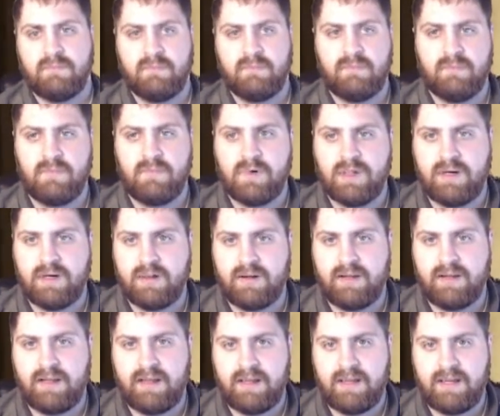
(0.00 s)
are
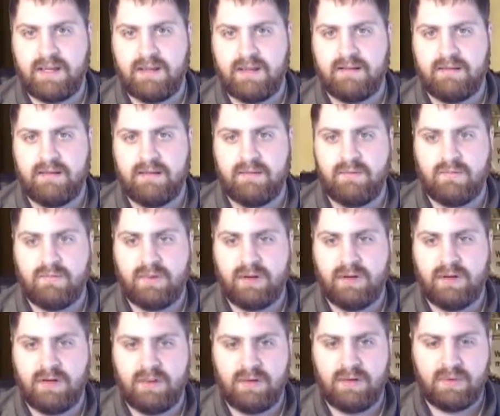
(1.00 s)
they at?
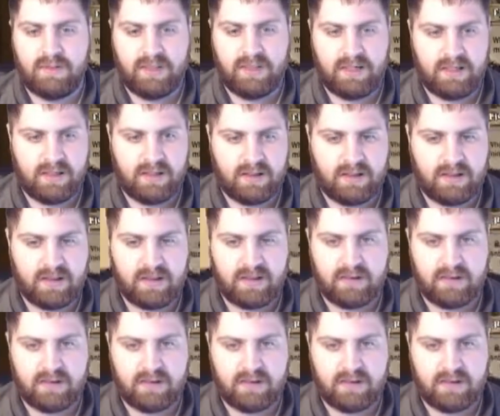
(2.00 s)
One new here.